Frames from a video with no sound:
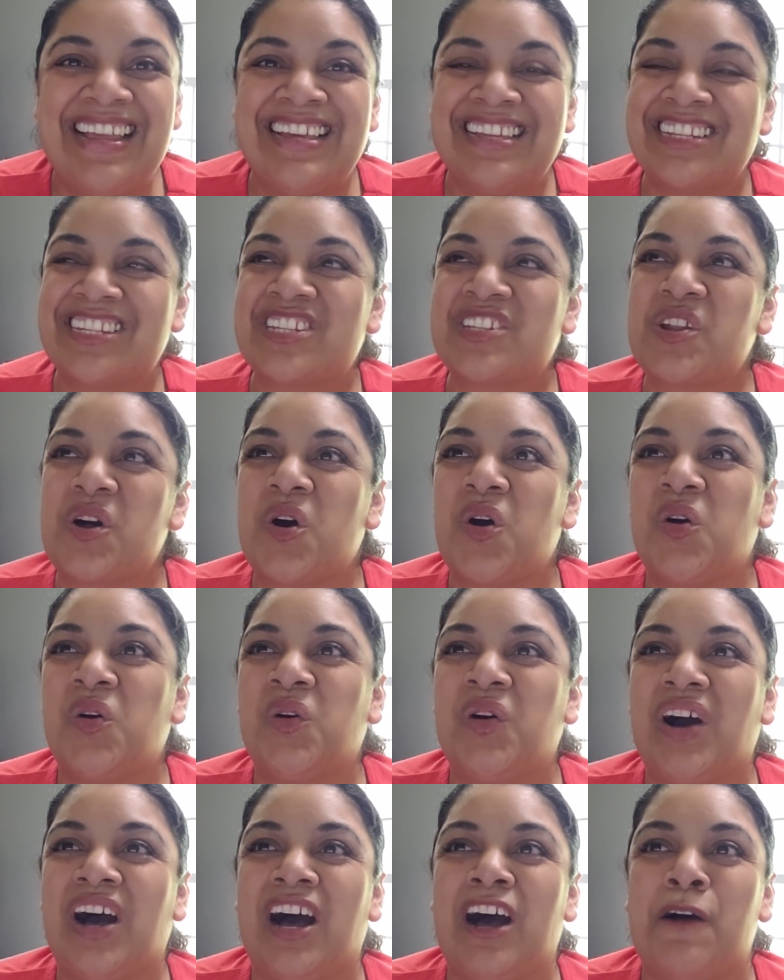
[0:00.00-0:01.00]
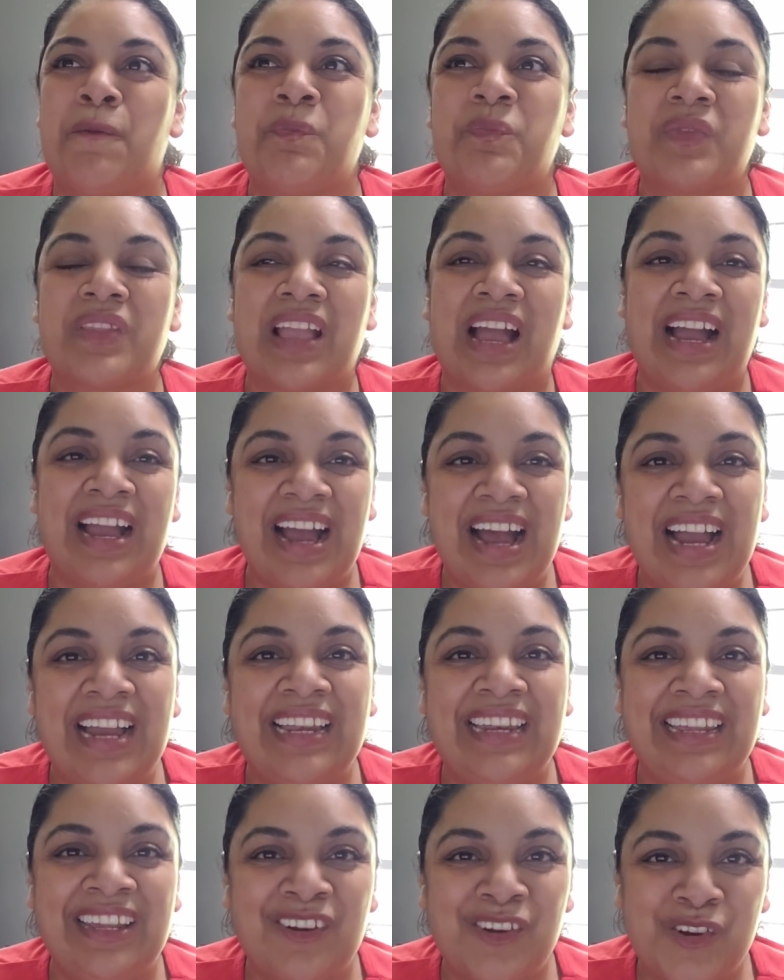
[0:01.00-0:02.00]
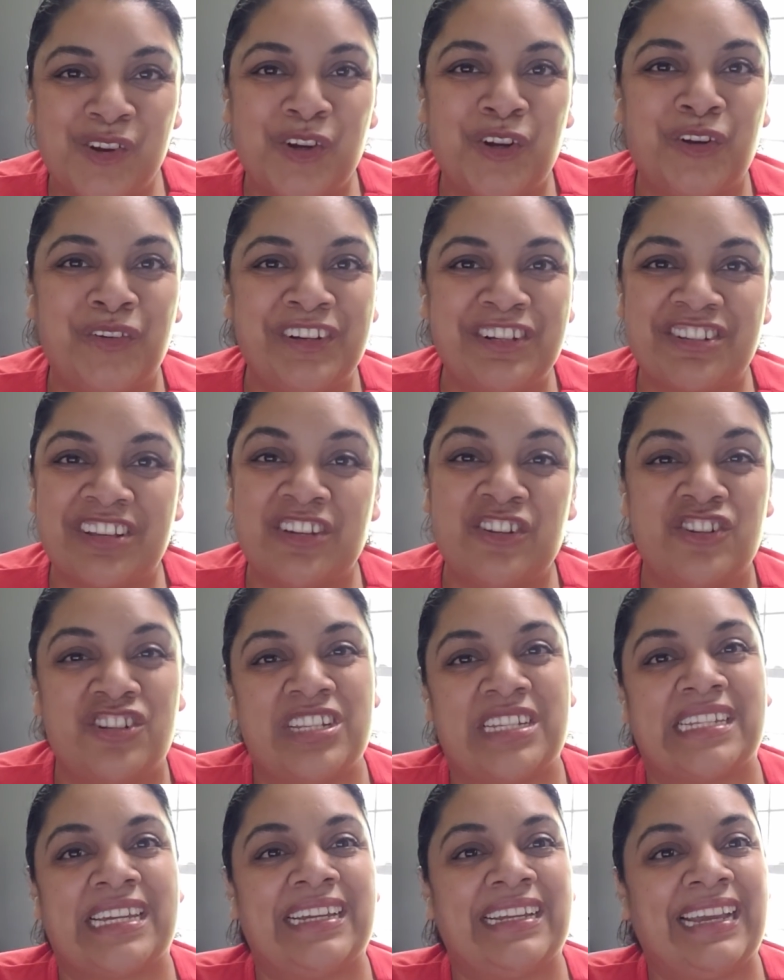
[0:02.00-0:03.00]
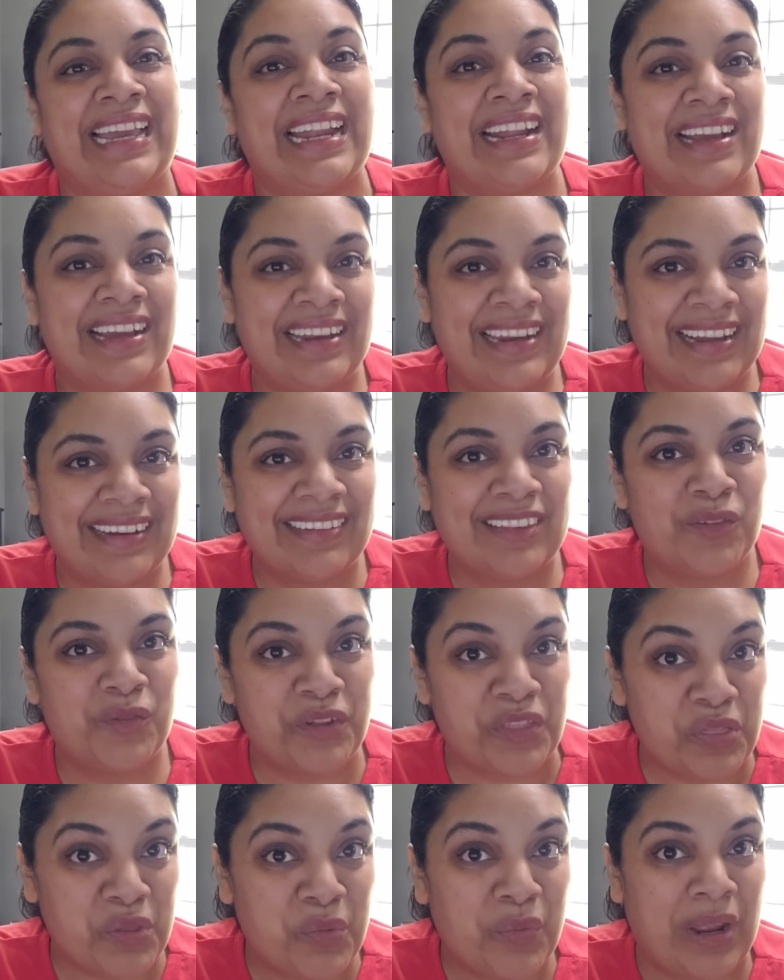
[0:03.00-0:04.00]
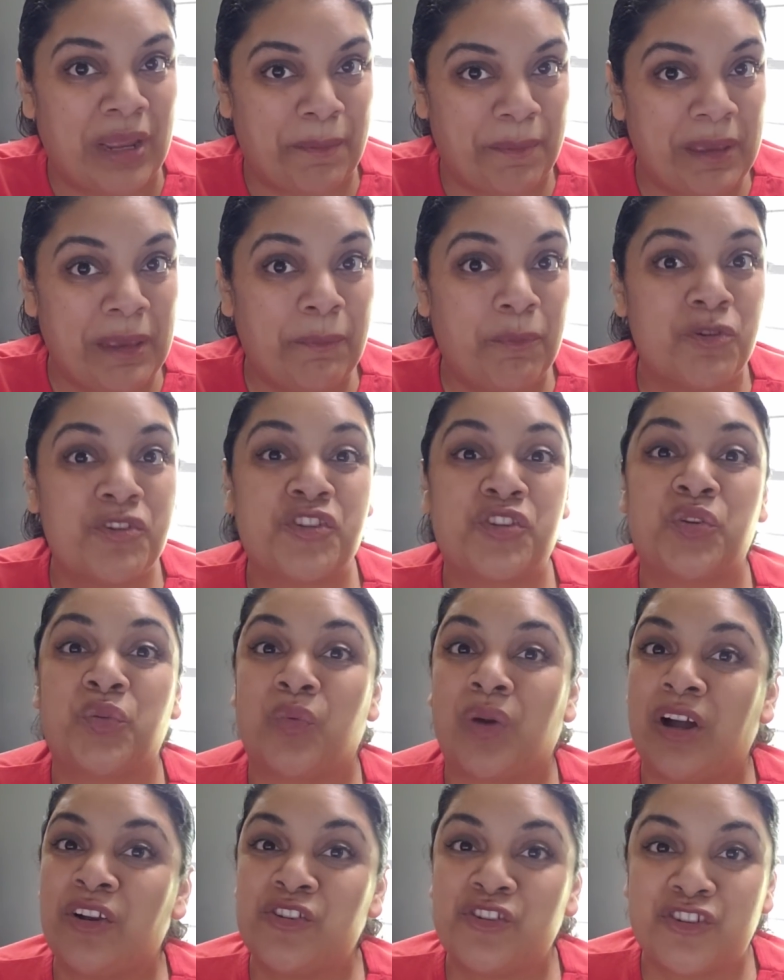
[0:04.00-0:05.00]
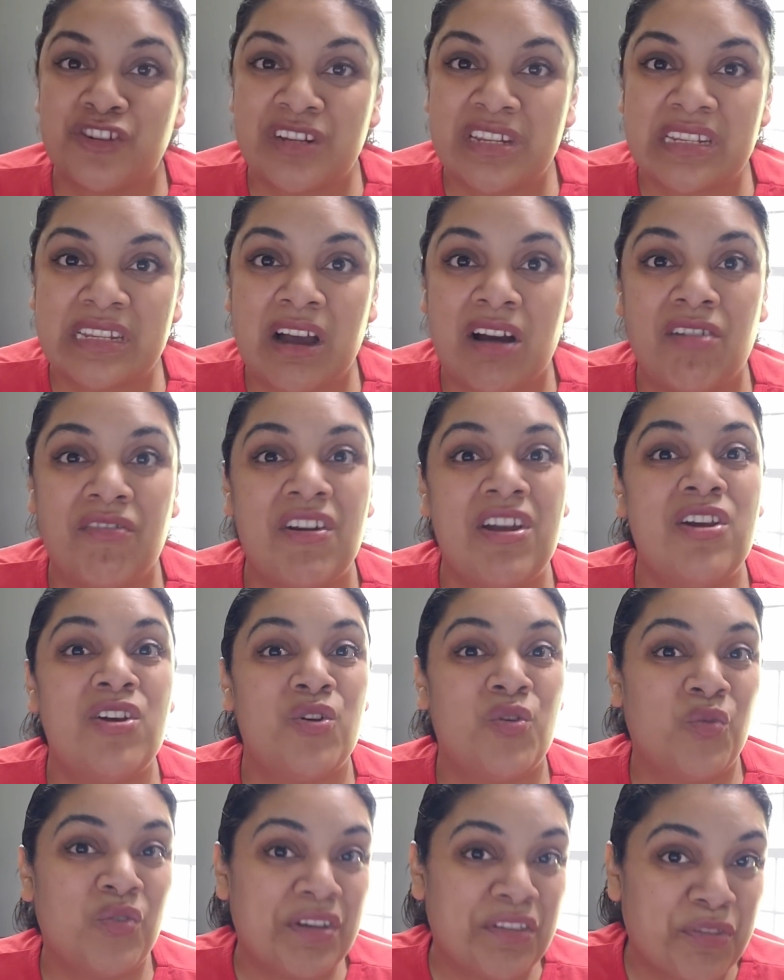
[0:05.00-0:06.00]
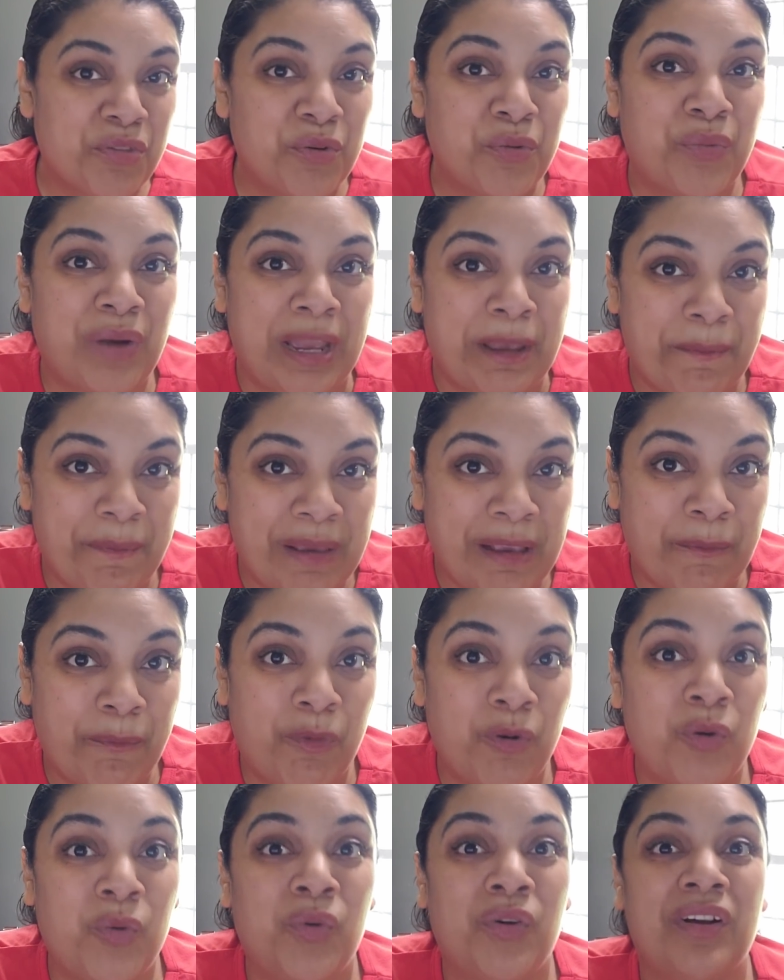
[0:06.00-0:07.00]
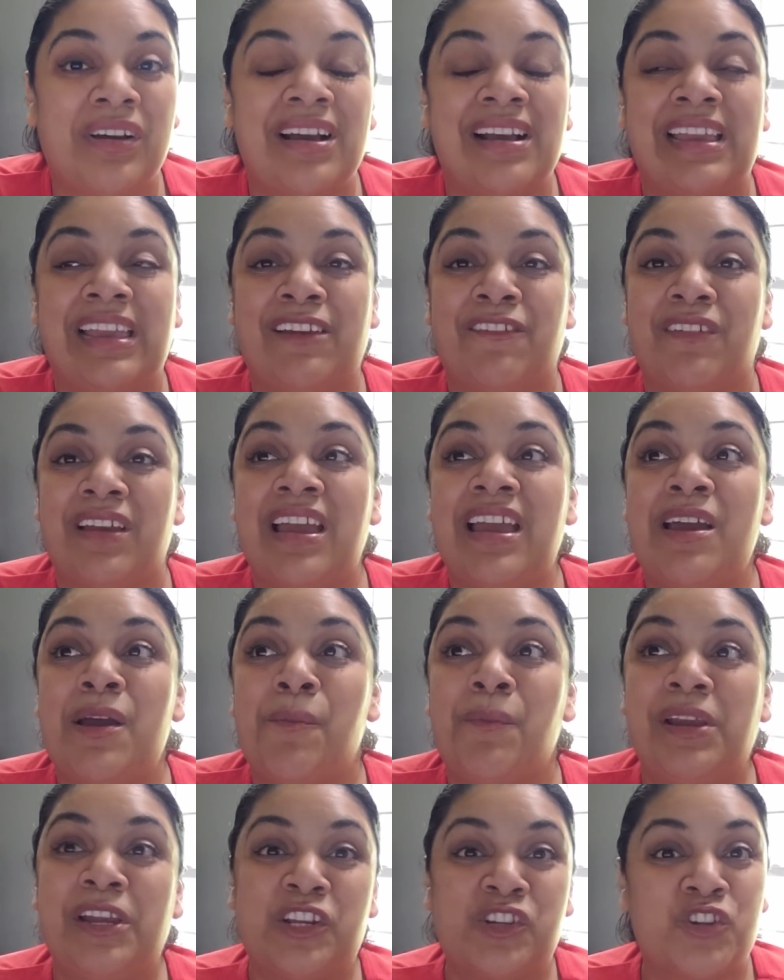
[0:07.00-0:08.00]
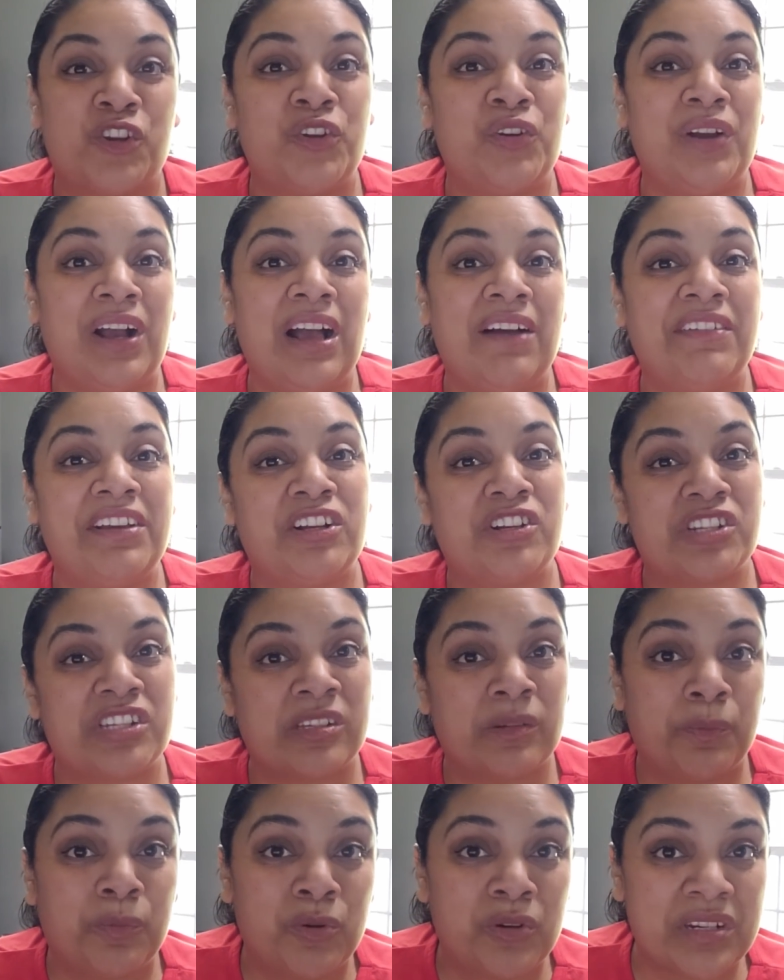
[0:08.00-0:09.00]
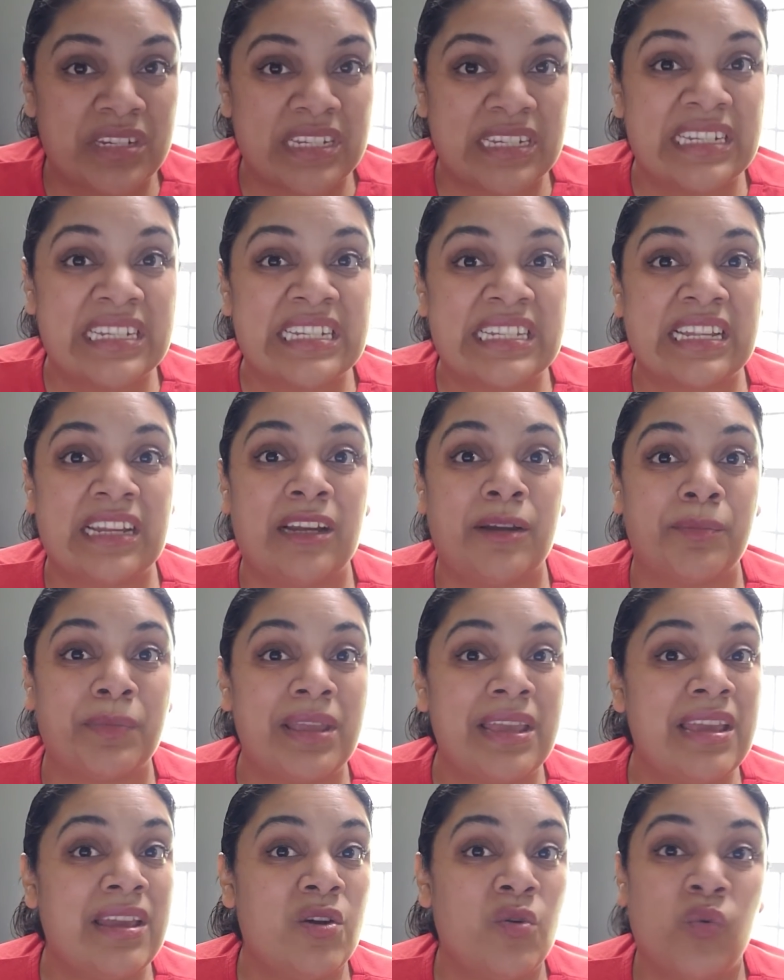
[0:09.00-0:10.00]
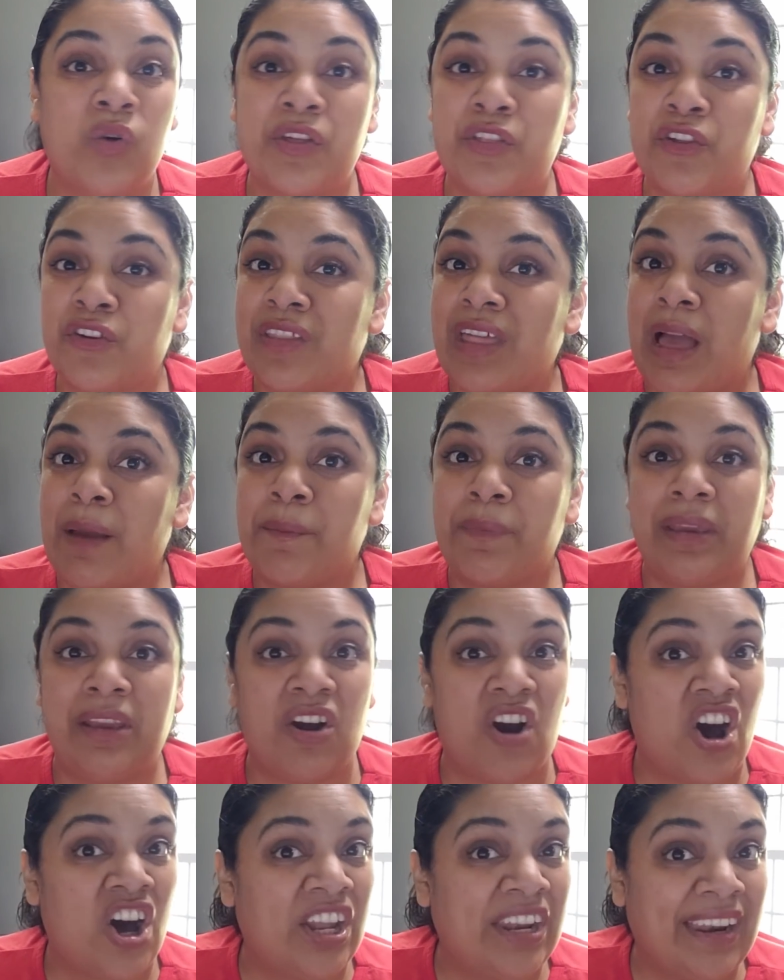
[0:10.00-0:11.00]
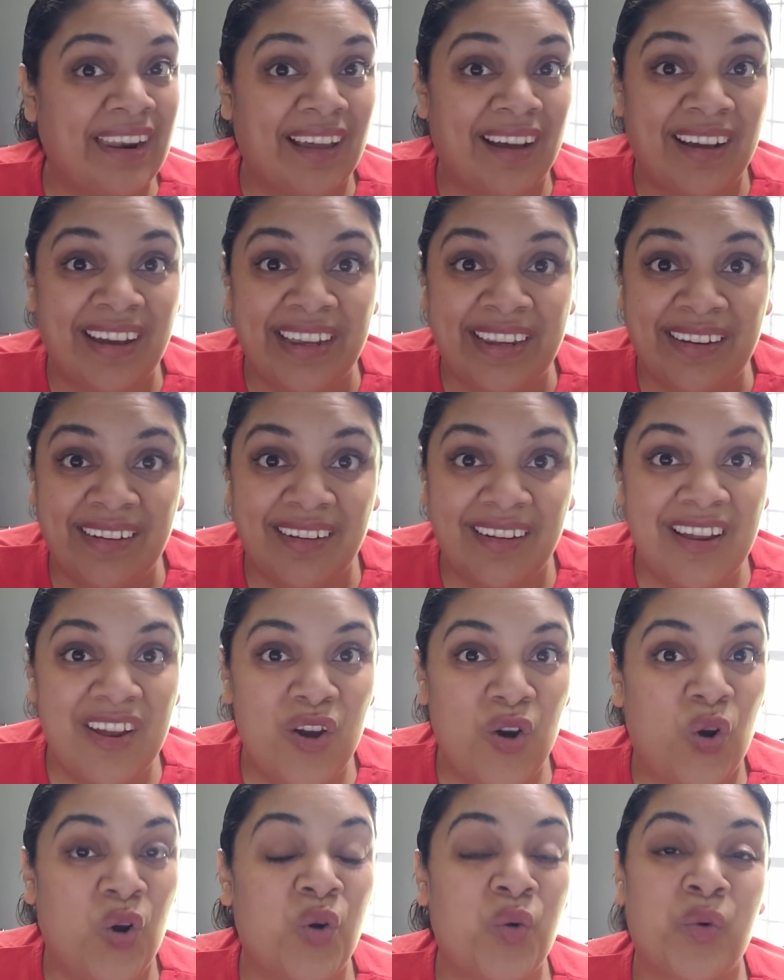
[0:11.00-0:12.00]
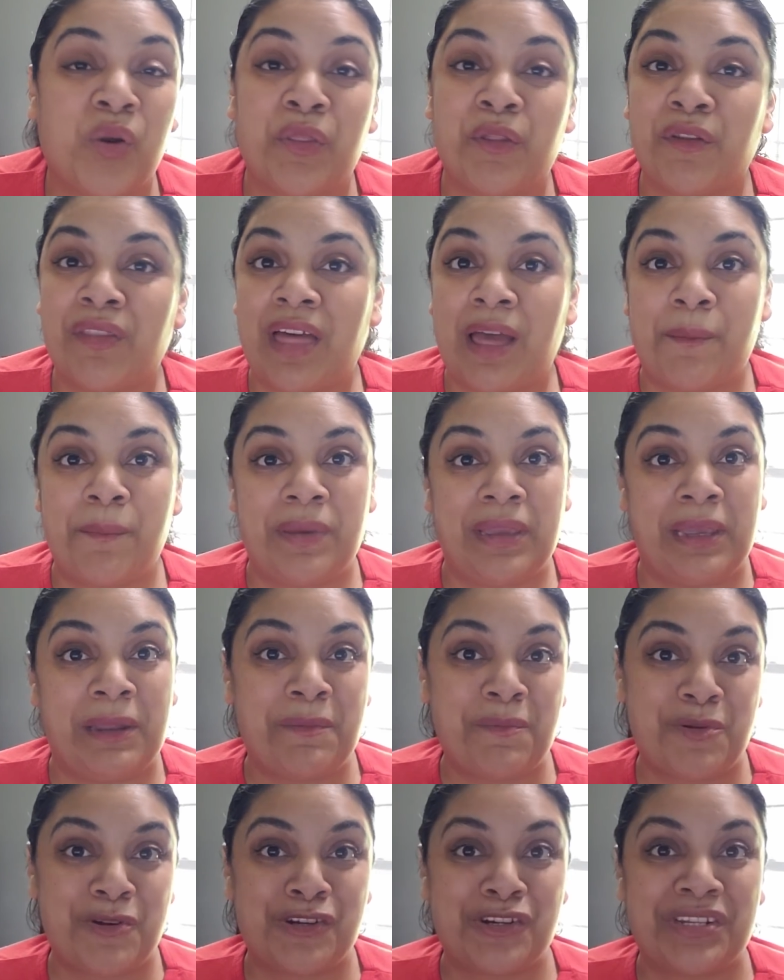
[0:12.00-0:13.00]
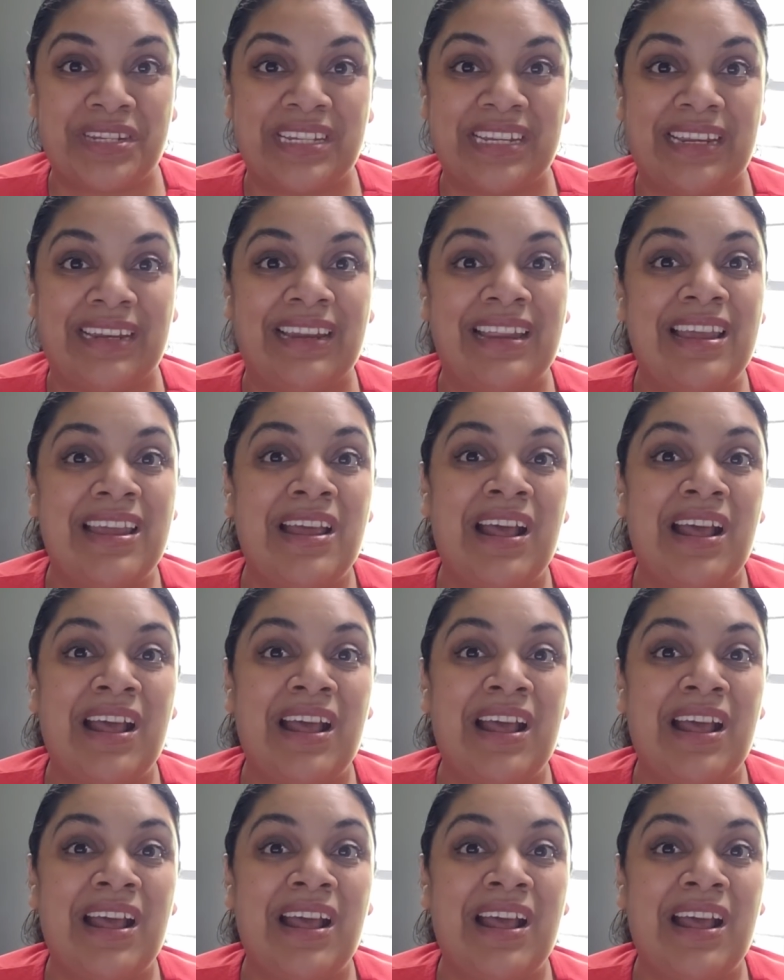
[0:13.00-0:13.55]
So I highly encourage that you just get connected with the right people, surround yourself with the right people, make sure you have a good support system, whether that be online or whether that be in person,